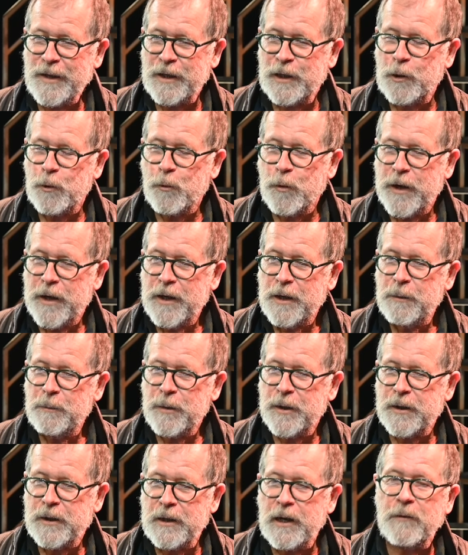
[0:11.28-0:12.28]
career,
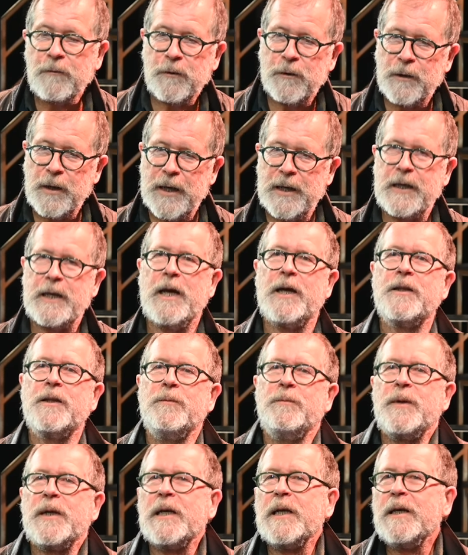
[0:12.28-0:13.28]
but never any Arthur
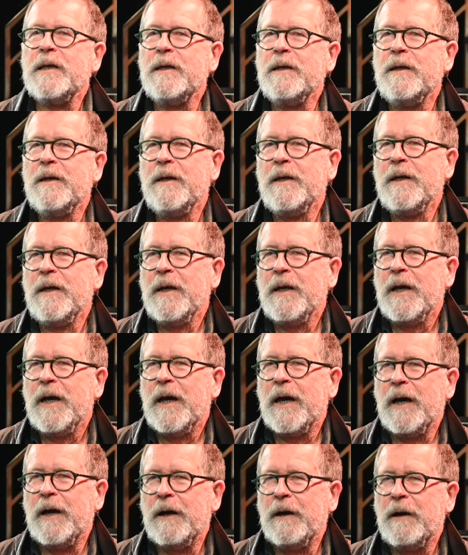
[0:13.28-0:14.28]
Miller.
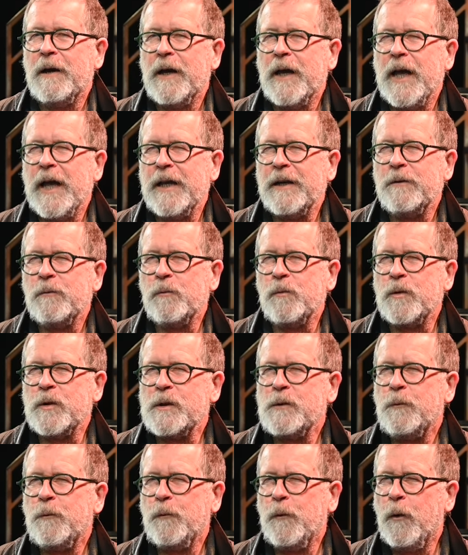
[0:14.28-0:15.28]
And it
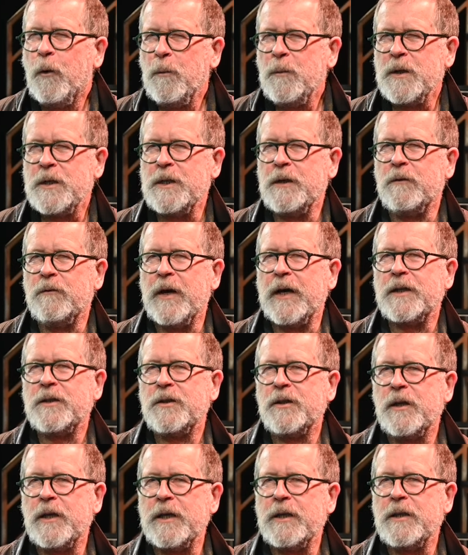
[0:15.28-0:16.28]
was formative,
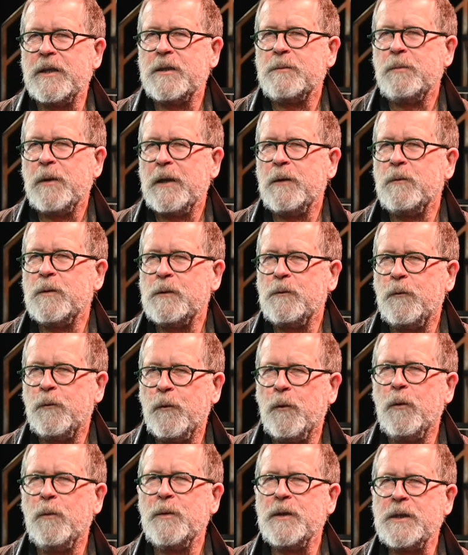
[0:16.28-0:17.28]
actually. This play was
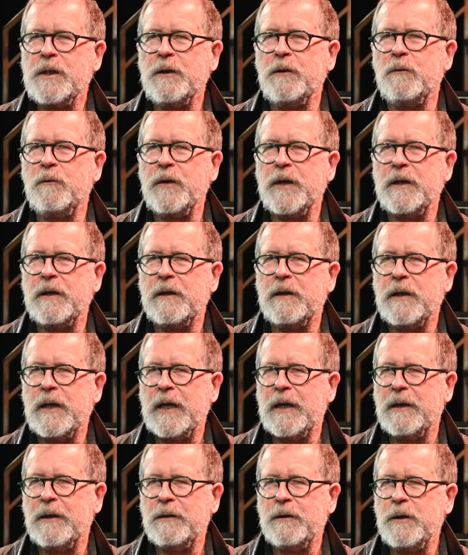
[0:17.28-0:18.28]
formative in,
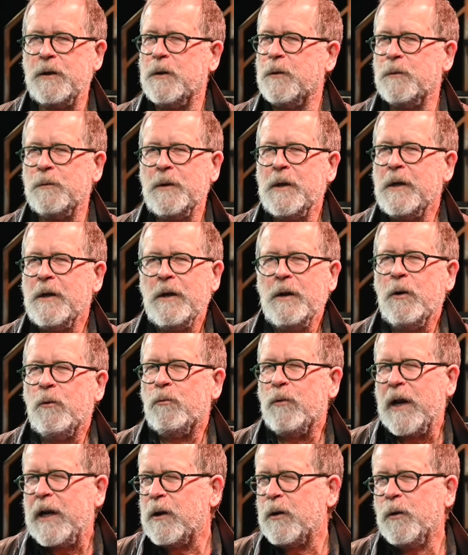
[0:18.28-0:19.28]
you know,
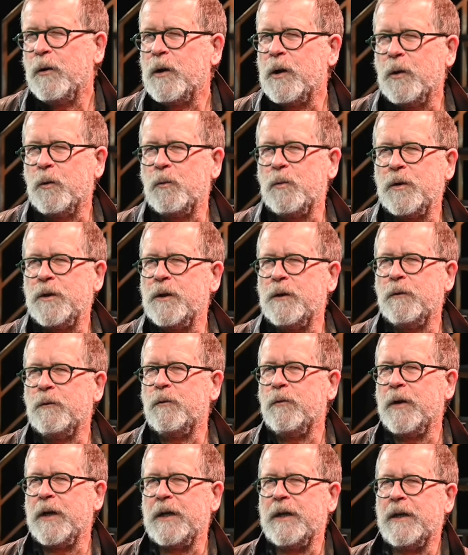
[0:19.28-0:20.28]
Ray Lawler wouldn't
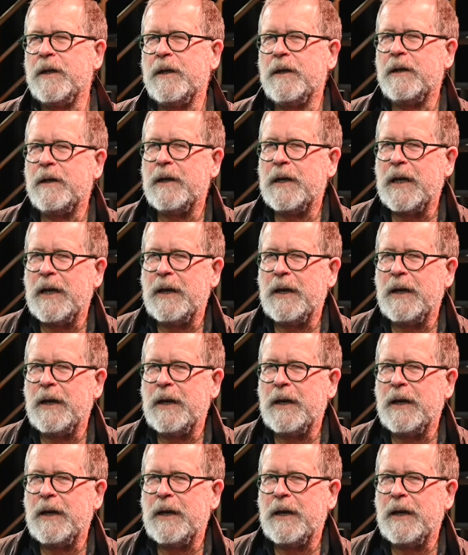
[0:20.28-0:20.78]
have written